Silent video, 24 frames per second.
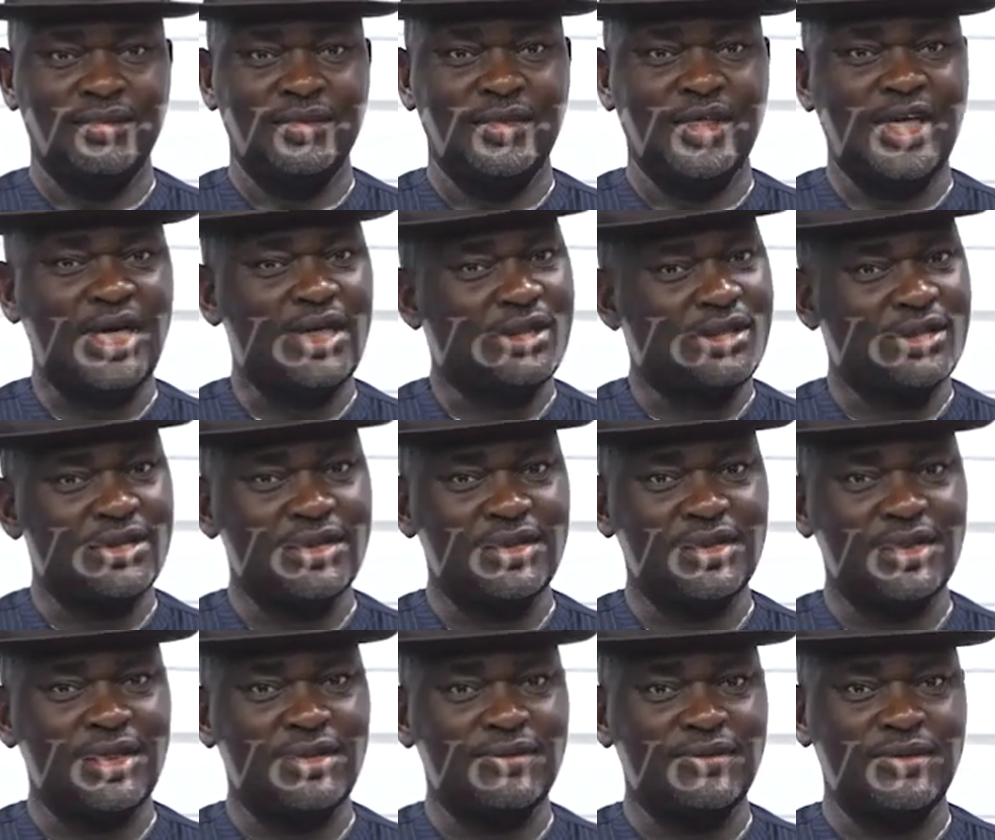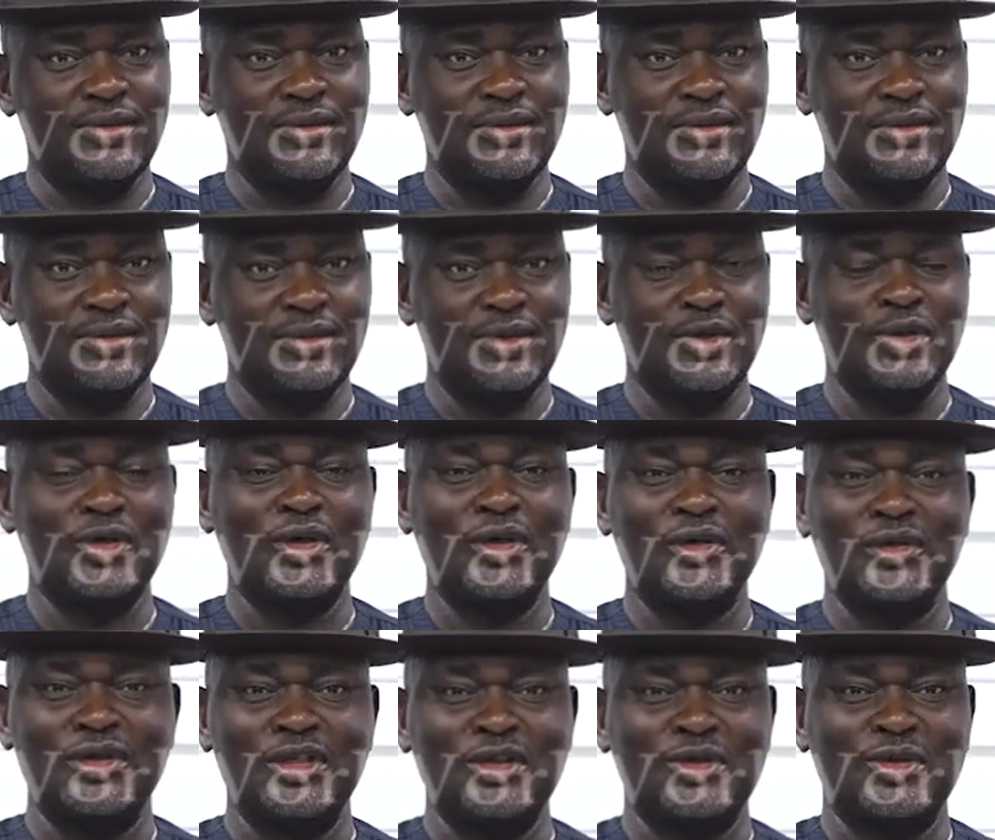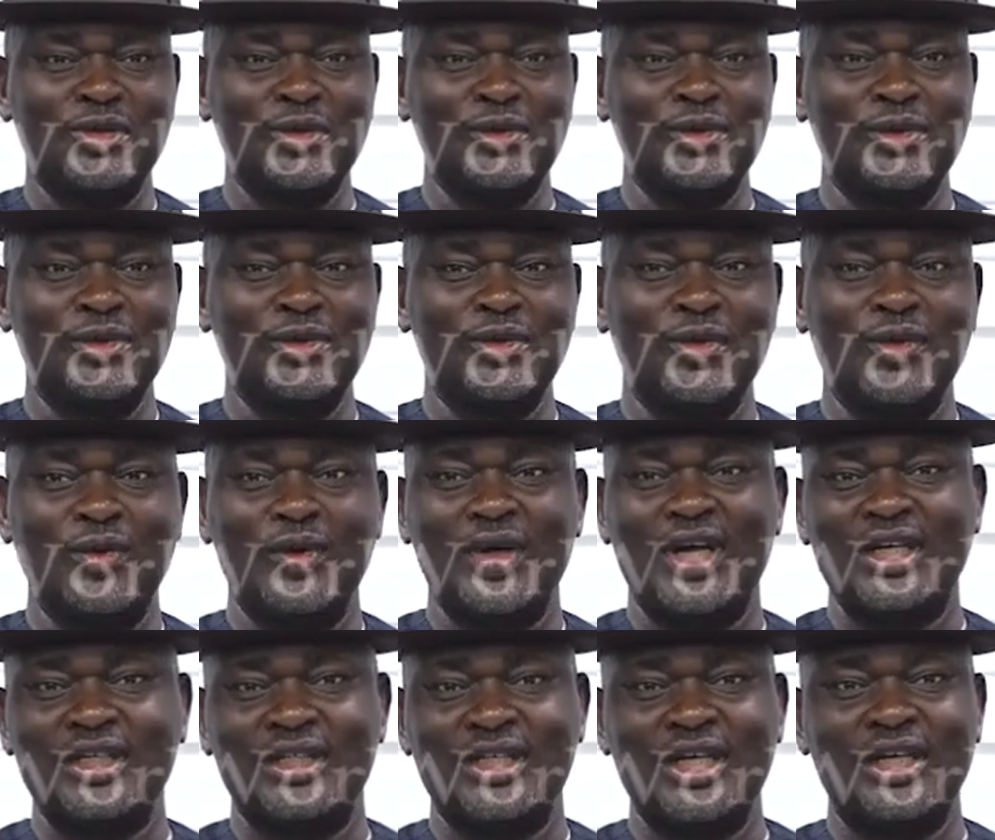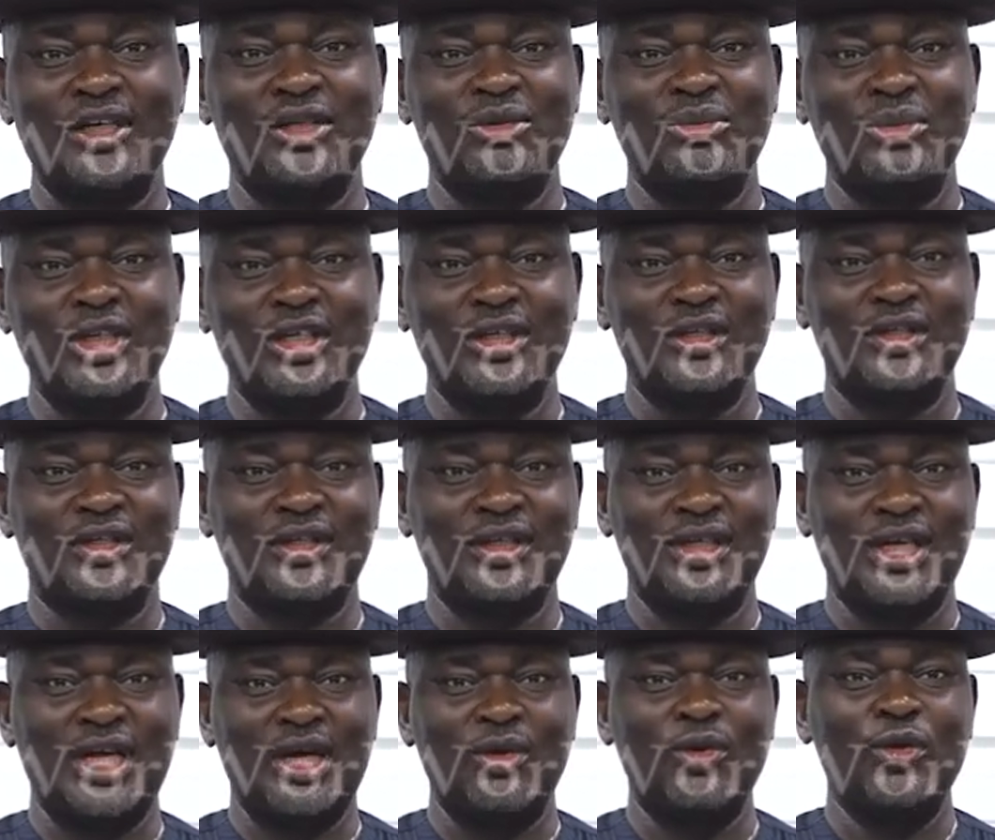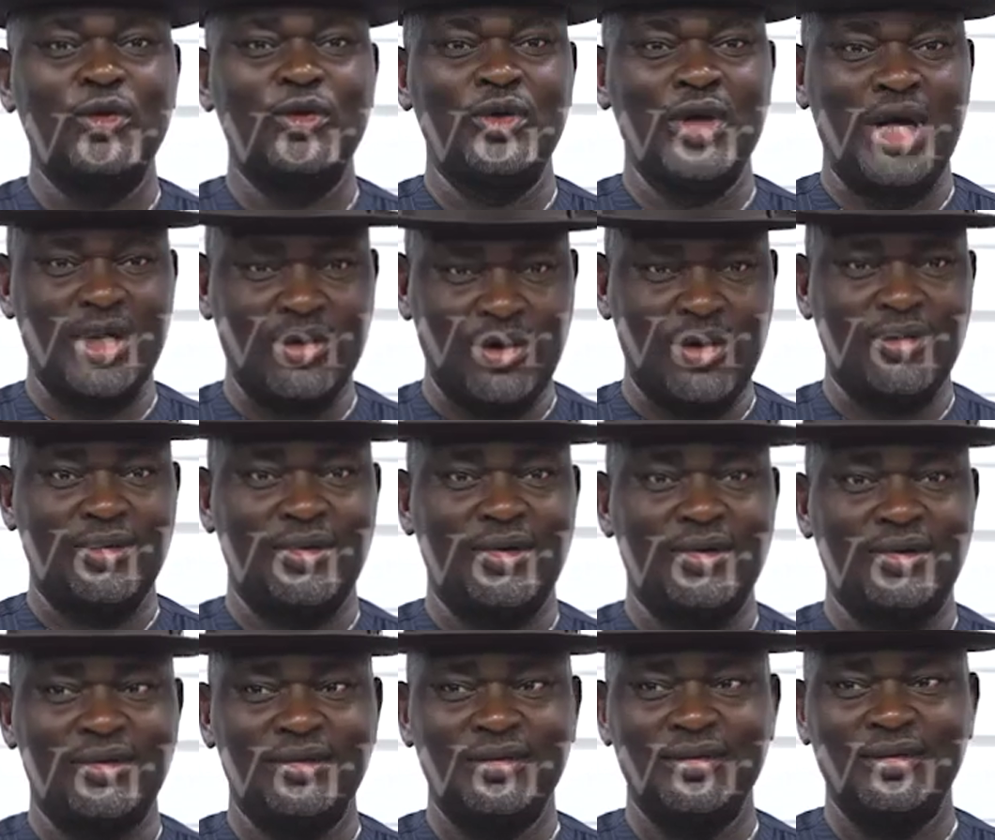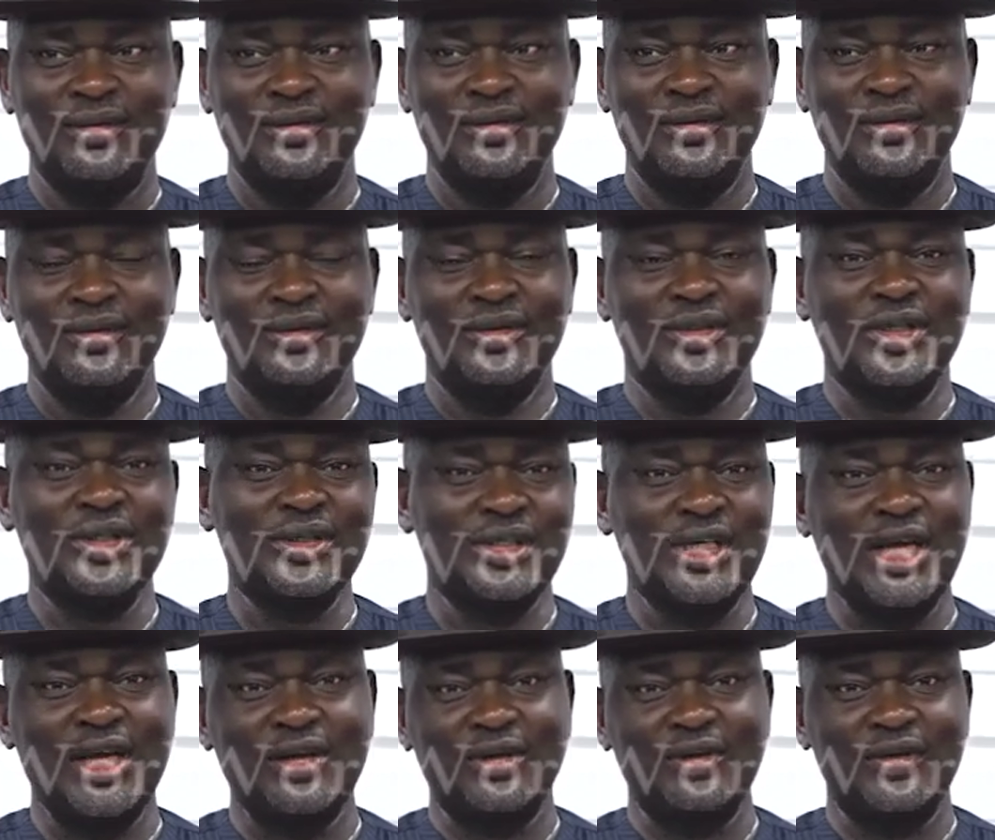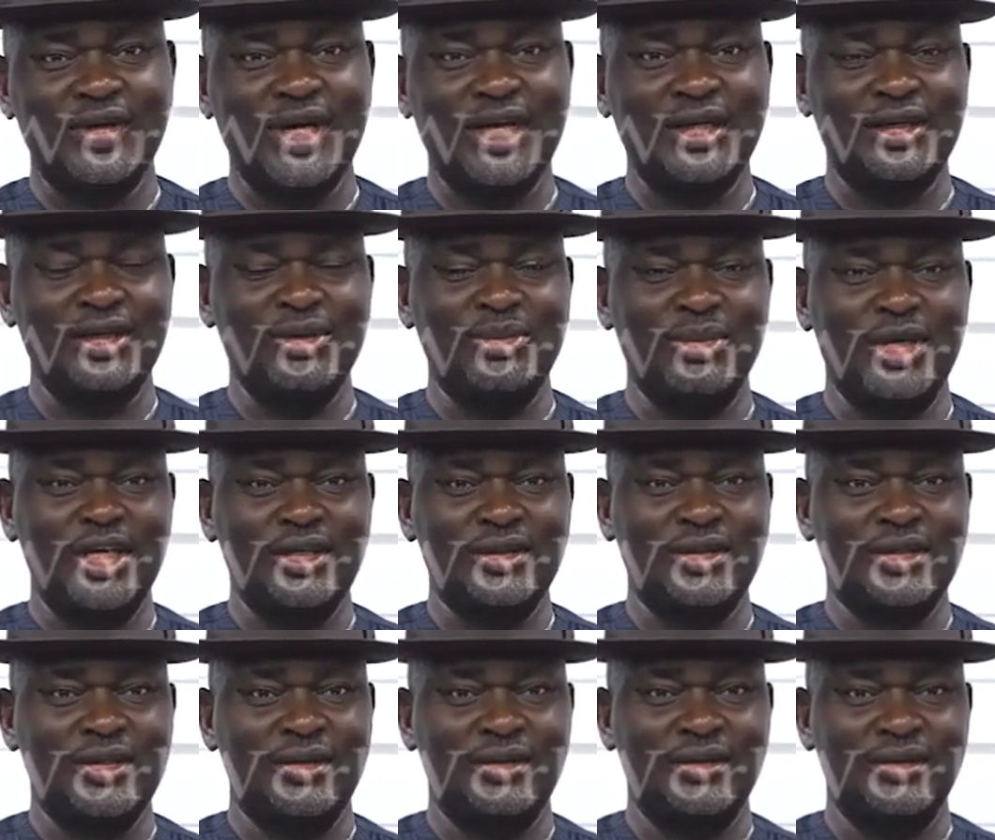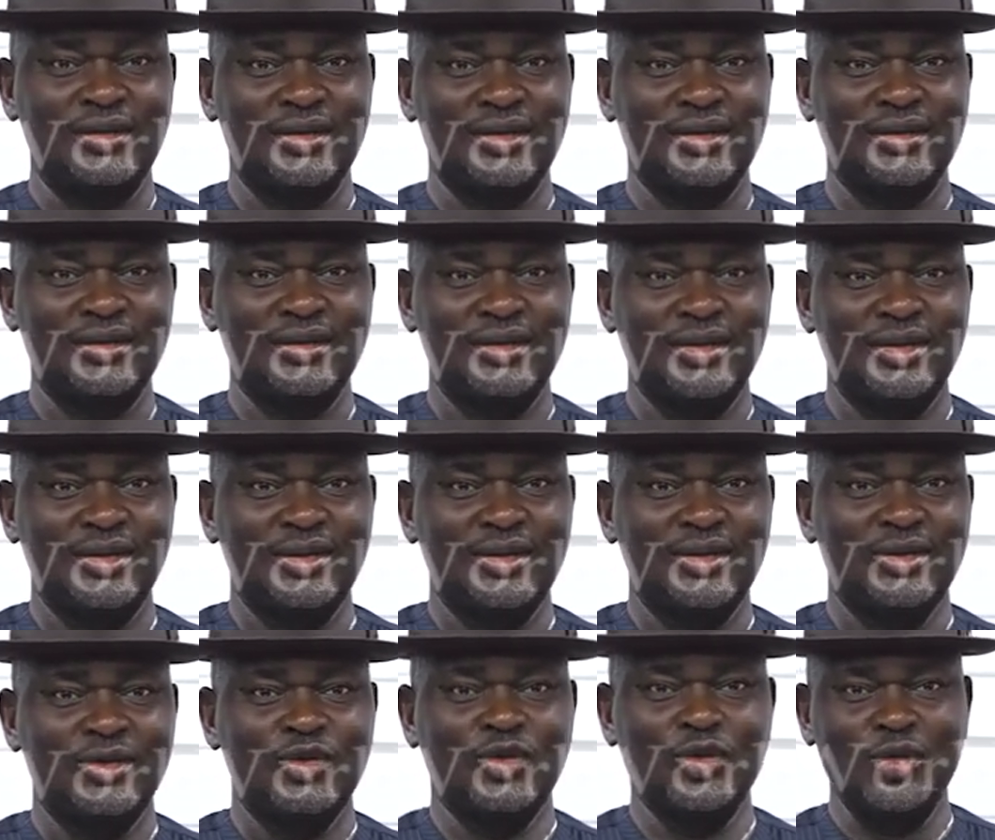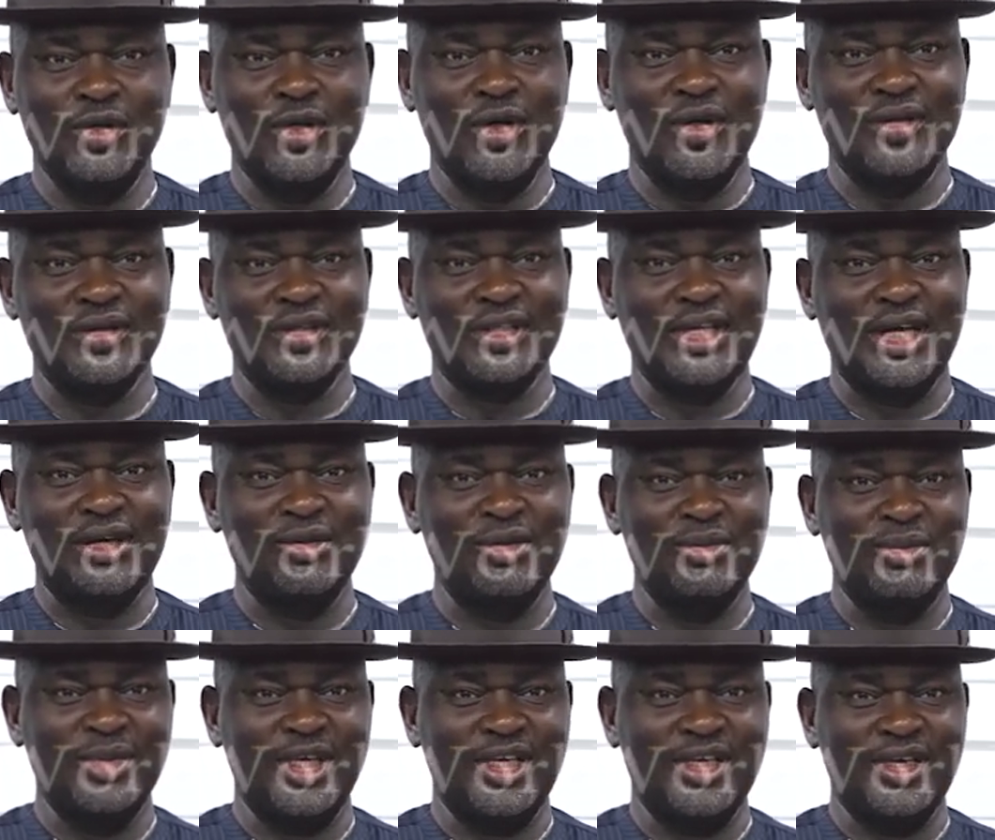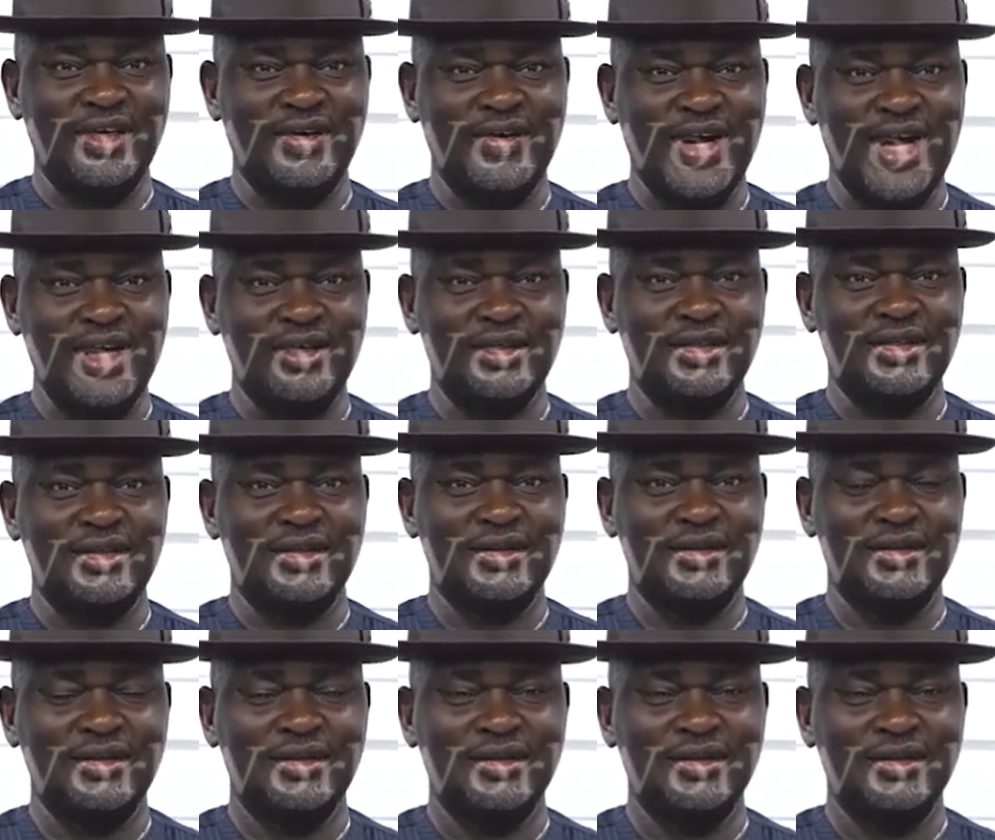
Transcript: That itself too, you don't need to go and tell the military that, oh, you are wrong. Just like you rightly mentioned, 2 wrongs cannot make a right.